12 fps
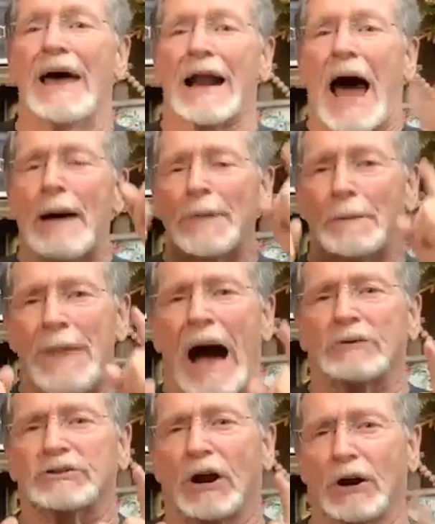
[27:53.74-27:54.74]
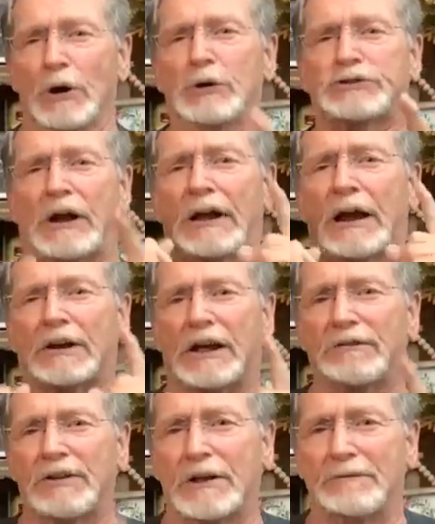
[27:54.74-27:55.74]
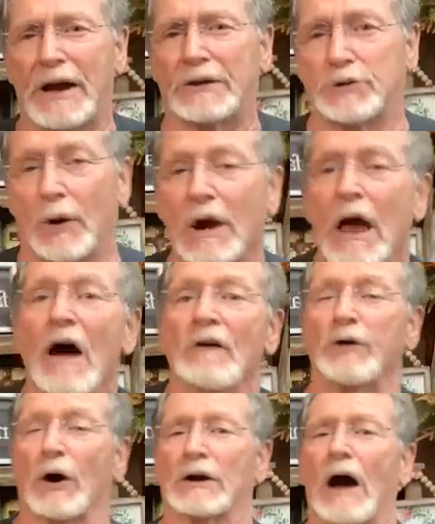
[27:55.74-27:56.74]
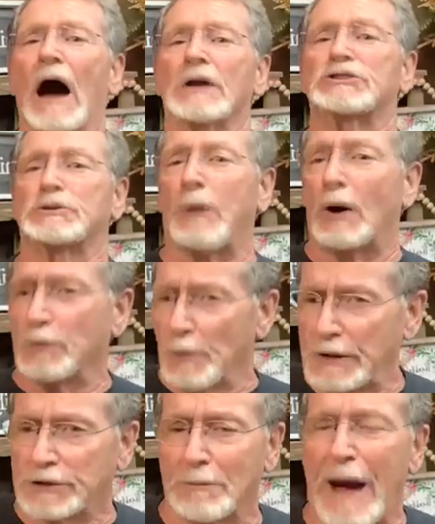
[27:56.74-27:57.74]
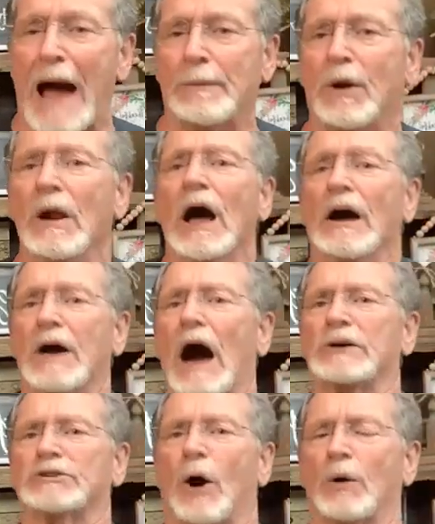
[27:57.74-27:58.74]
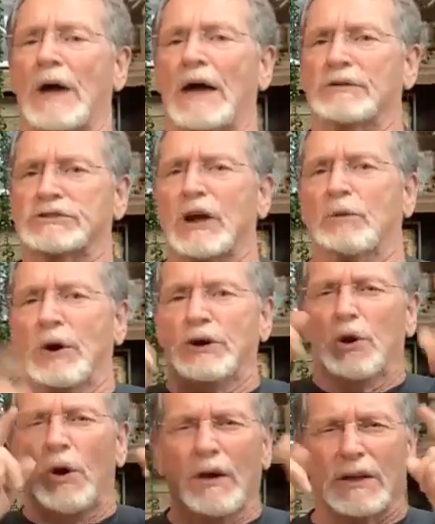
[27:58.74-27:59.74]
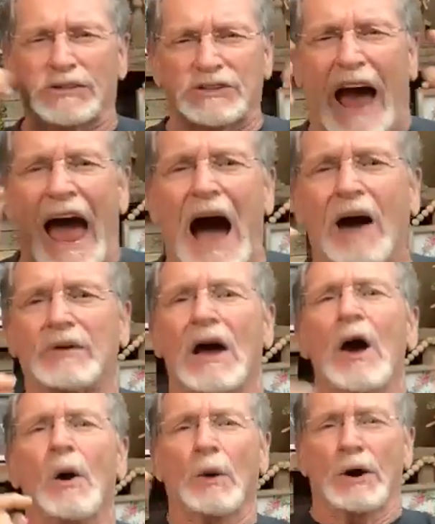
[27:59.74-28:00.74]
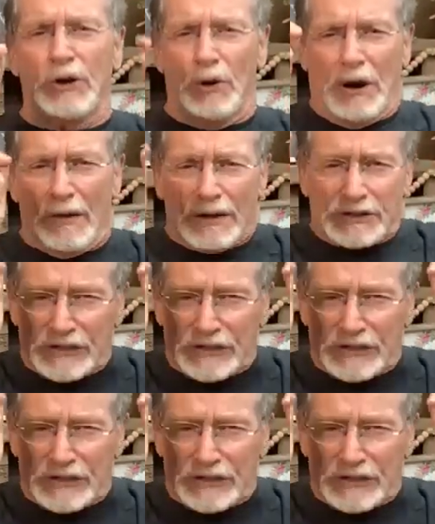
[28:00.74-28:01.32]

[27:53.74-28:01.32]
that I'm about to loose and it'll give you the victory. For God spoke. Read your Bible. God told David, said, when you hear the sound, when you hear the